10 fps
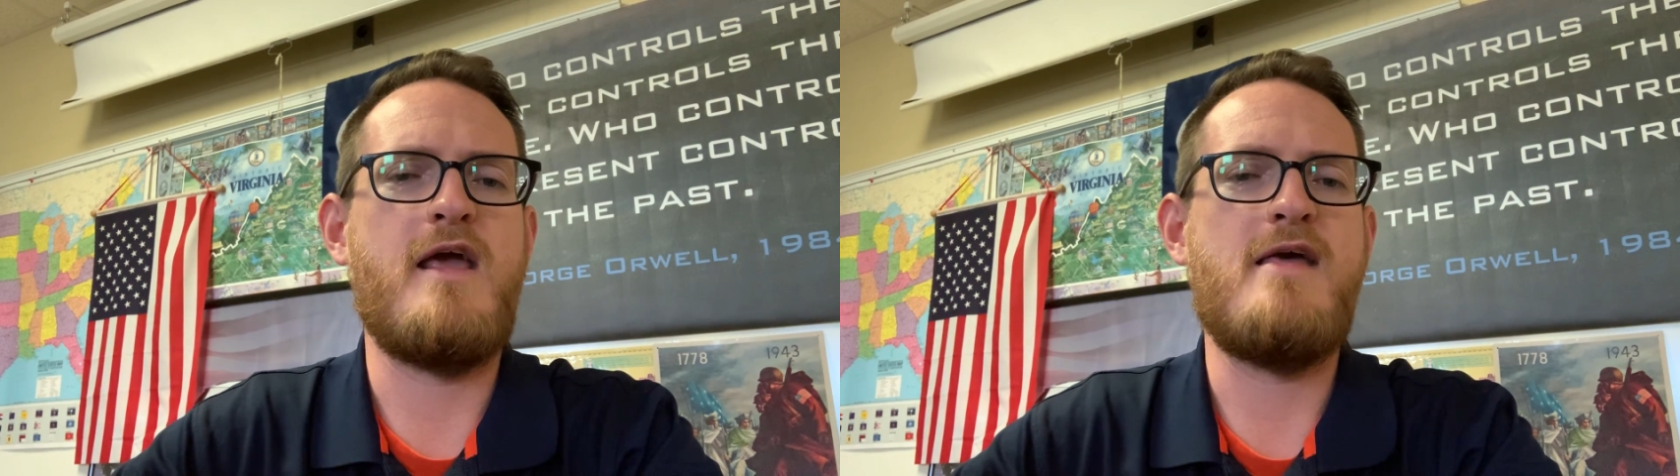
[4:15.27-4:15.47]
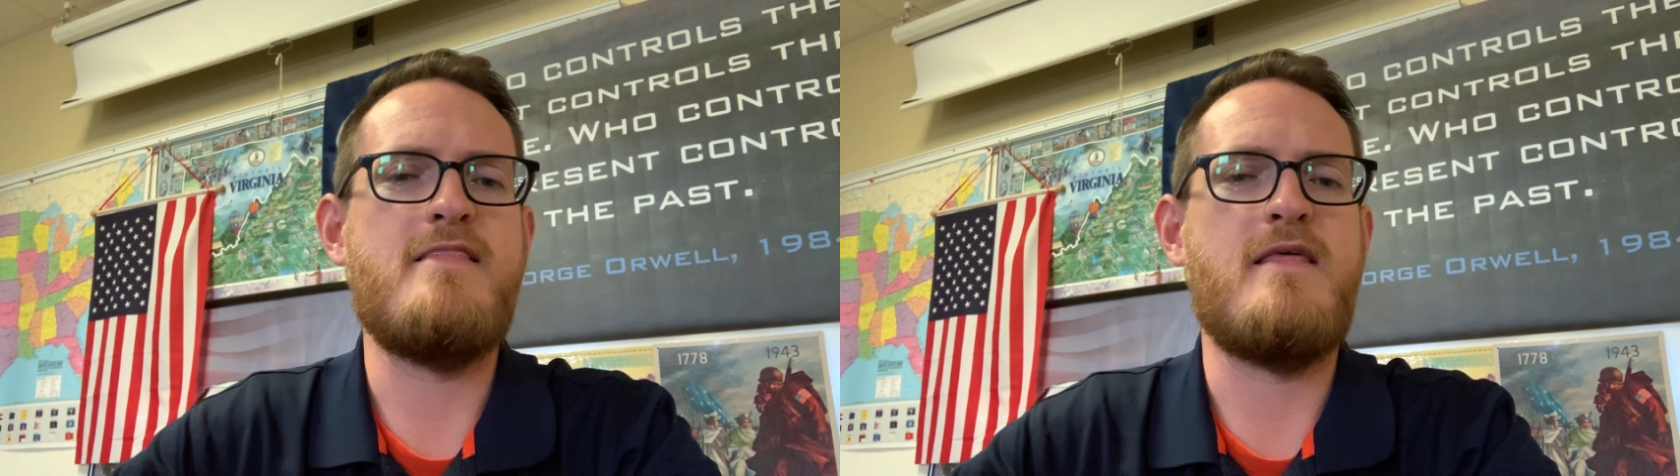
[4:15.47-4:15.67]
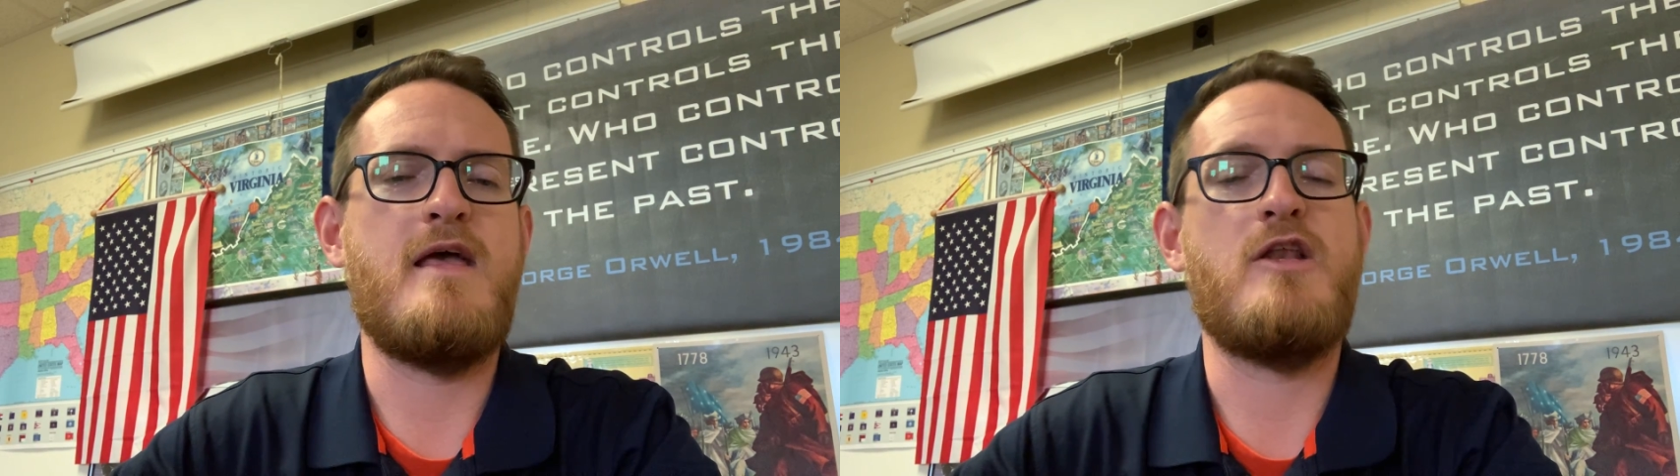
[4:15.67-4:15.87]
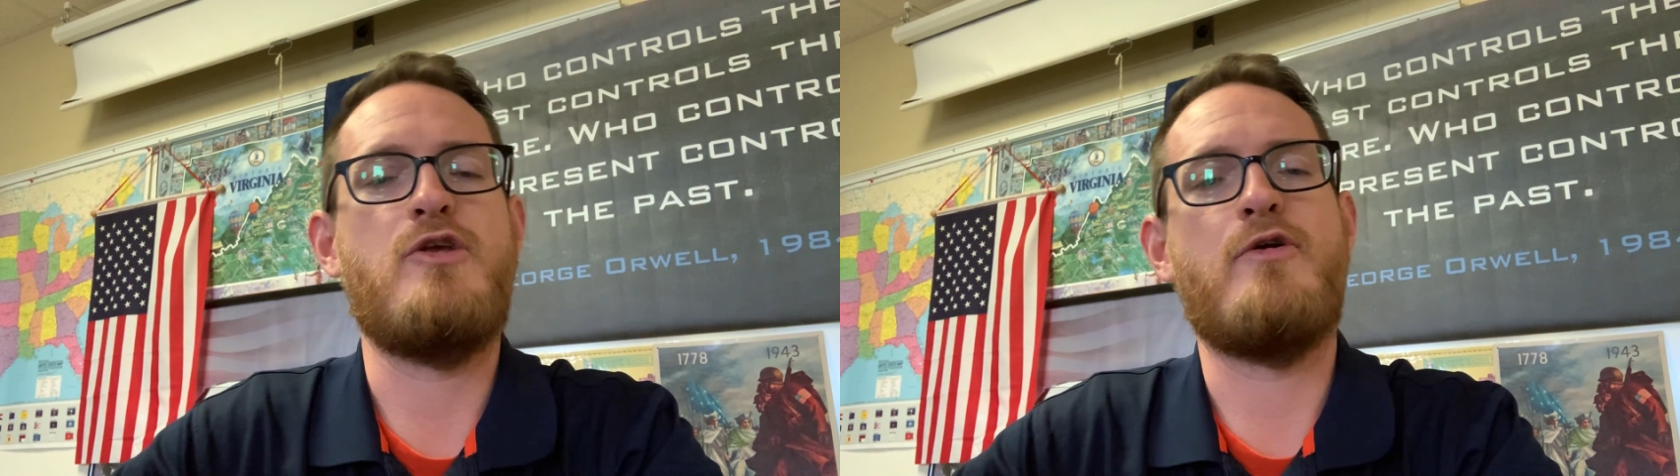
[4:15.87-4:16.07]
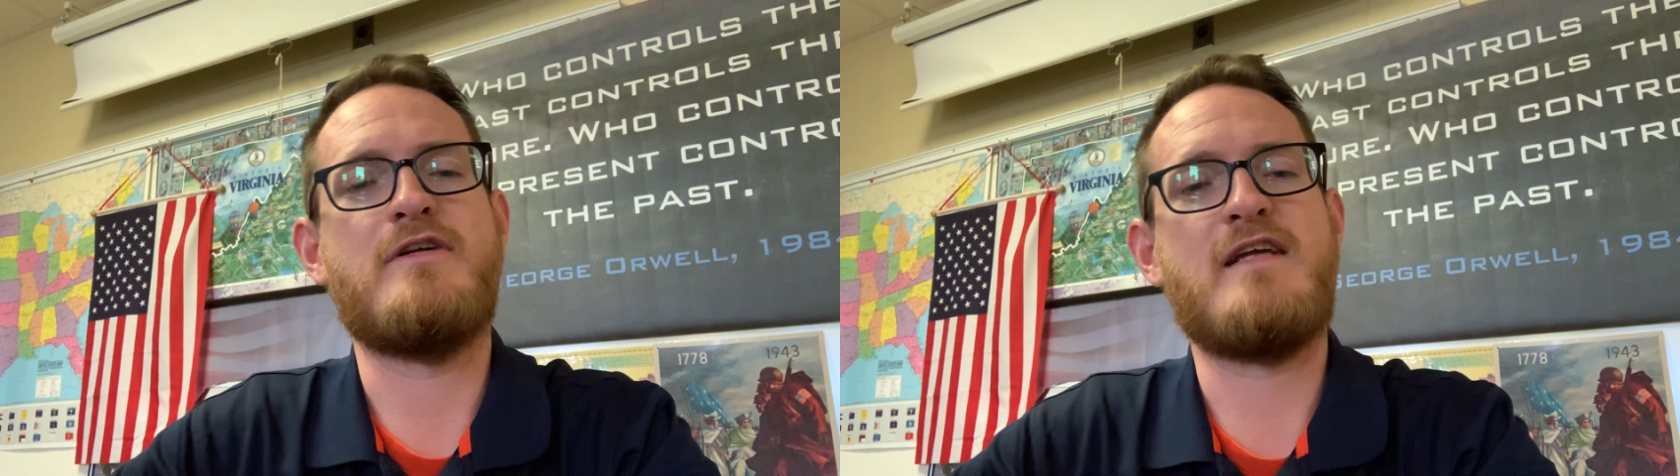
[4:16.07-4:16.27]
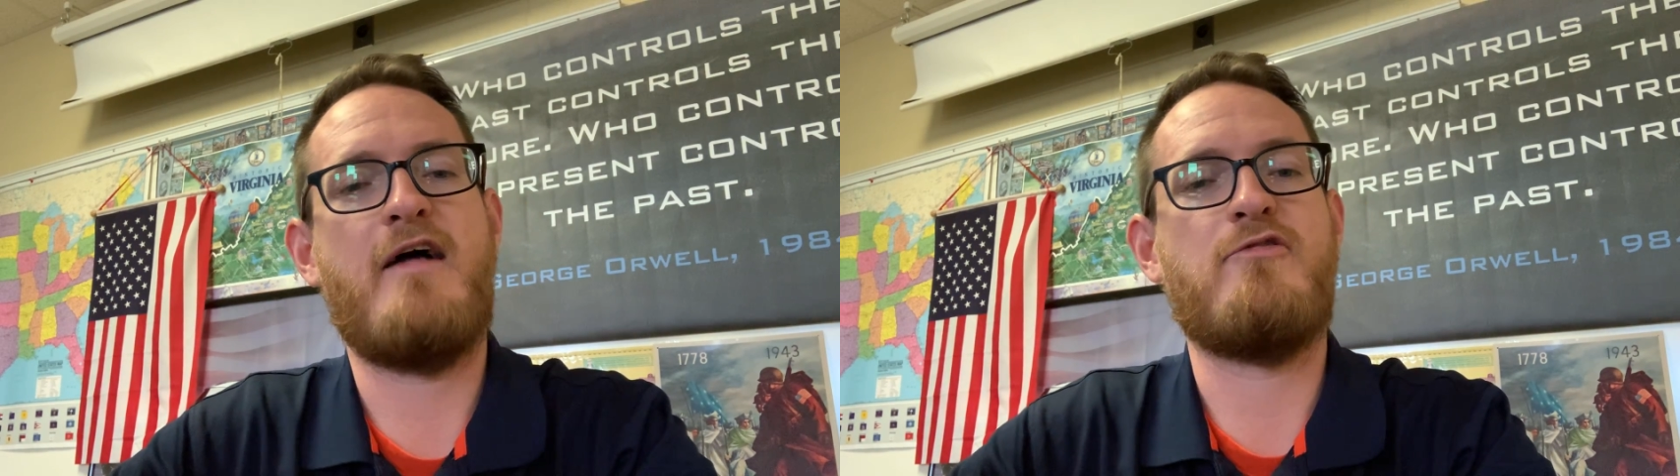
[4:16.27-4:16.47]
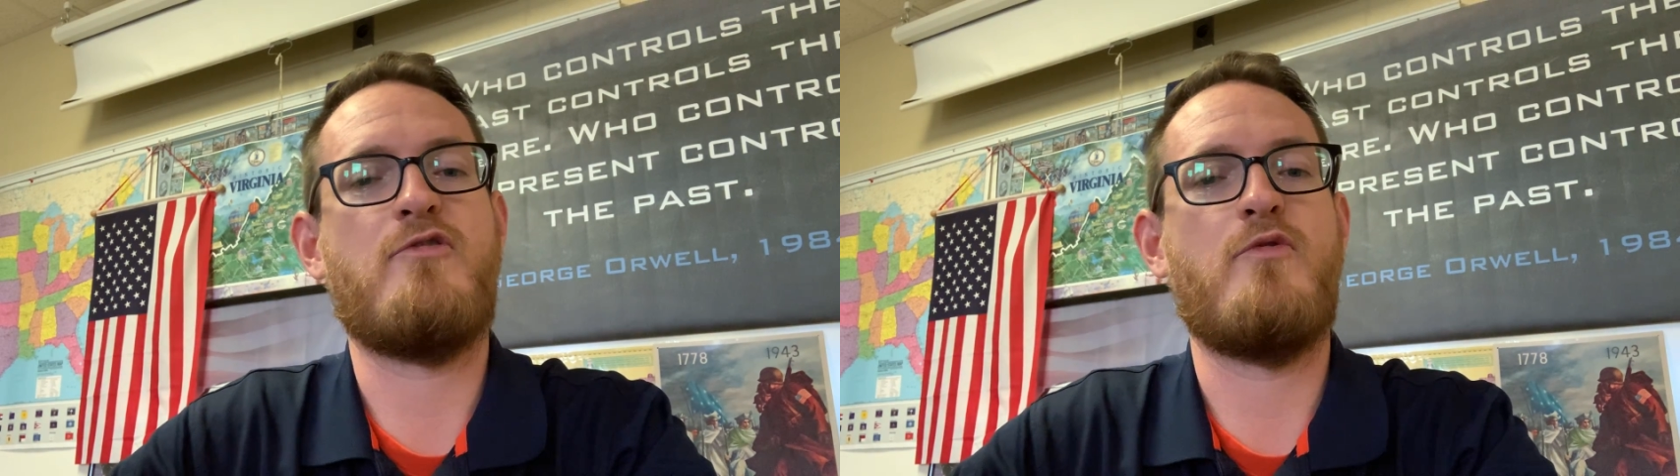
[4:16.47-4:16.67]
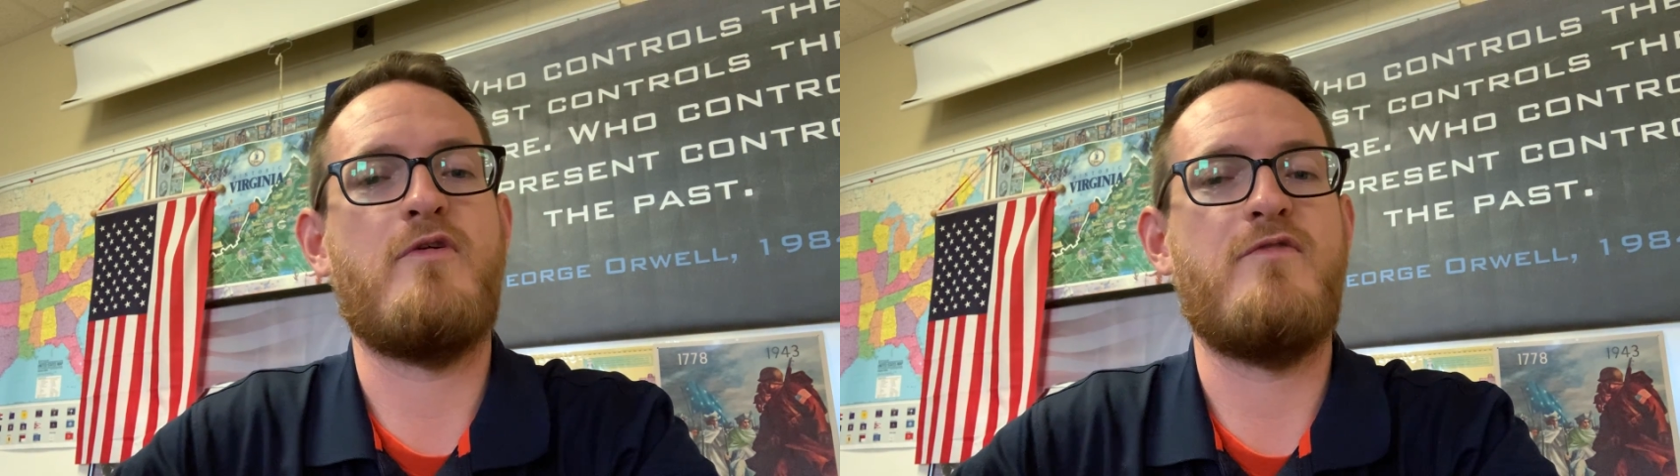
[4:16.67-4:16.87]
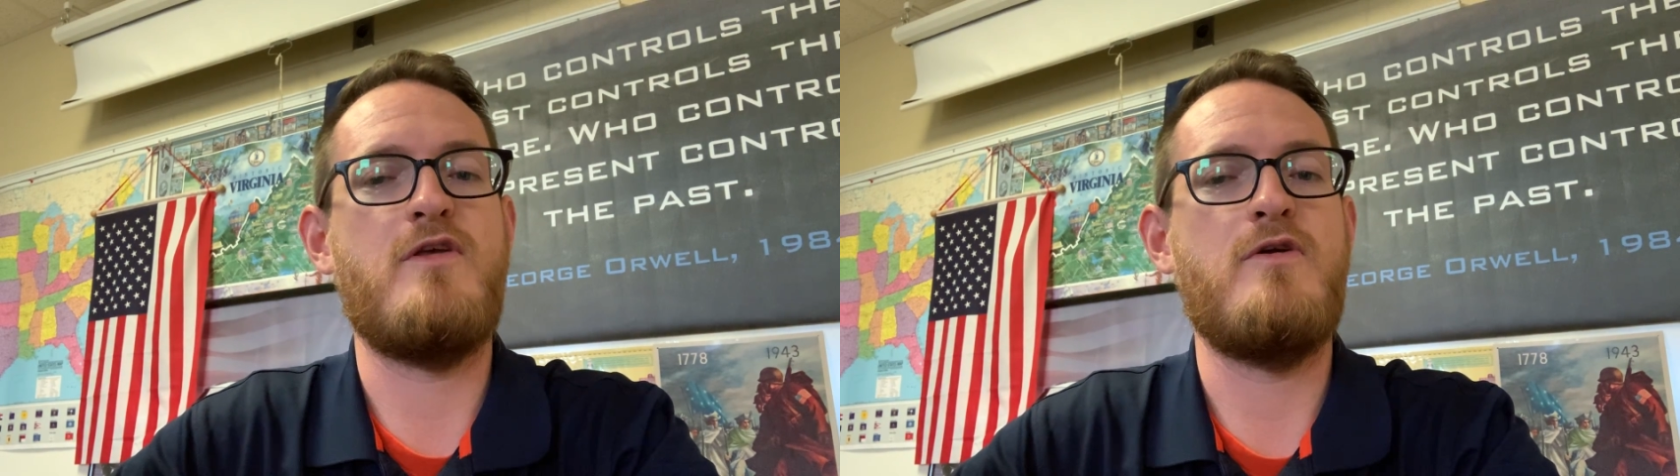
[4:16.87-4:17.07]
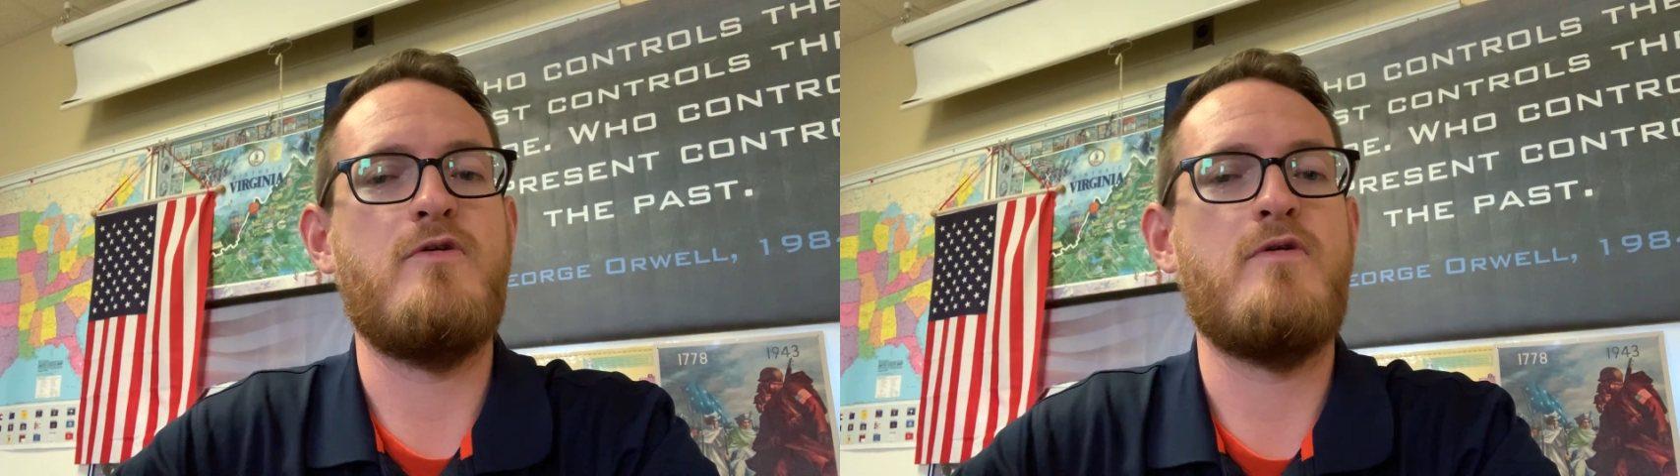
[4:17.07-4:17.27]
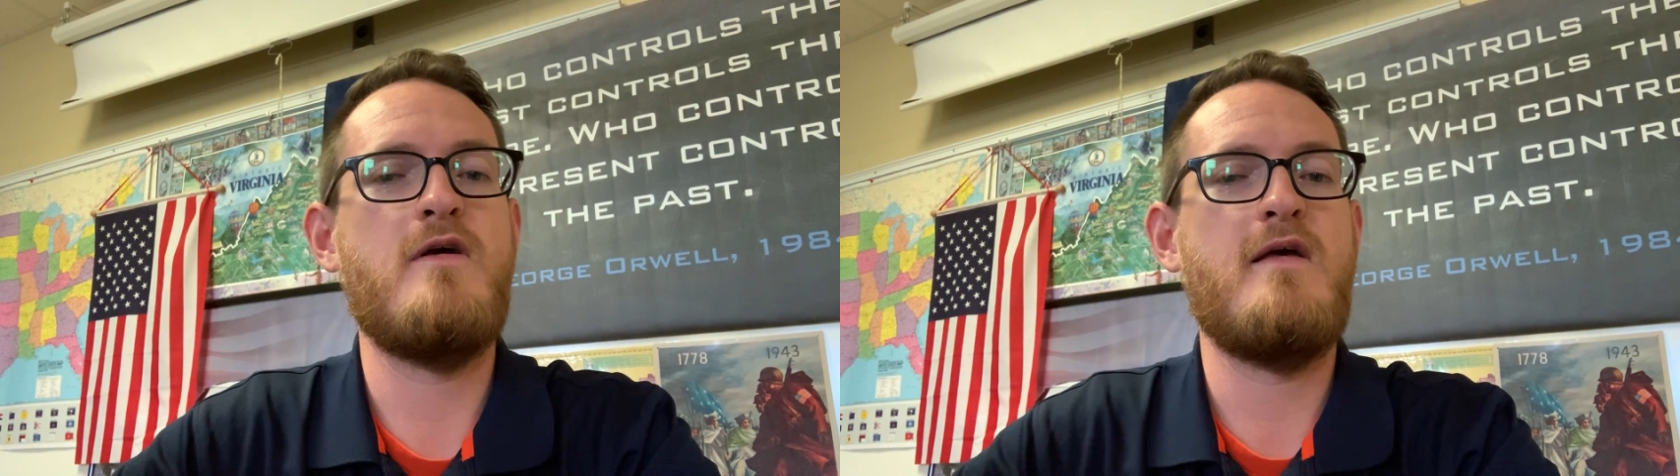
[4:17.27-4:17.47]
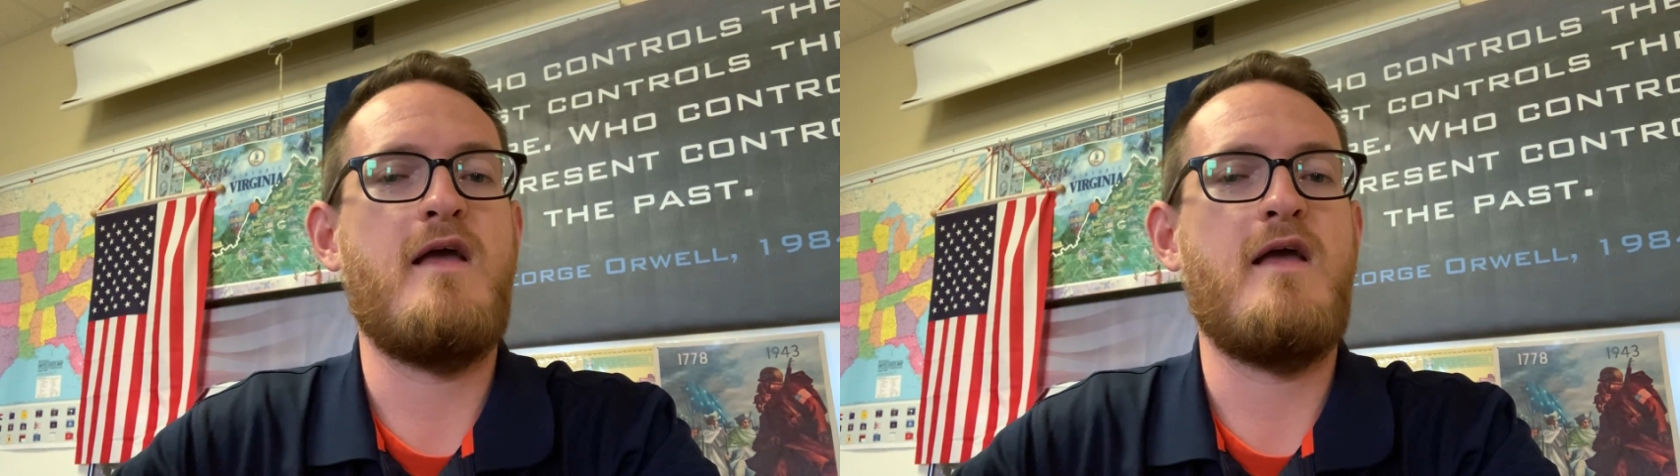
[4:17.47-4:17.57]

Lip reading: and then your test review,